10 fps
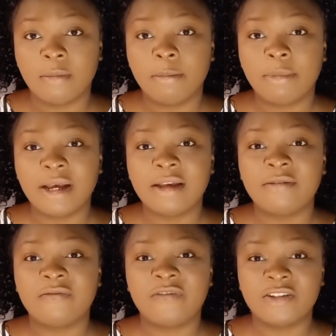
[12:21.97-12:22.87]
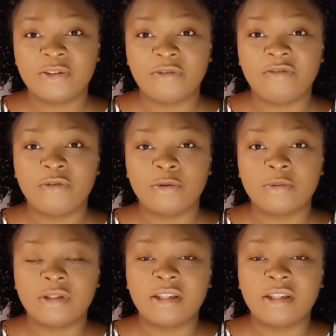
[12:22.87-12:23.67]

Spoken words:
by, first of all,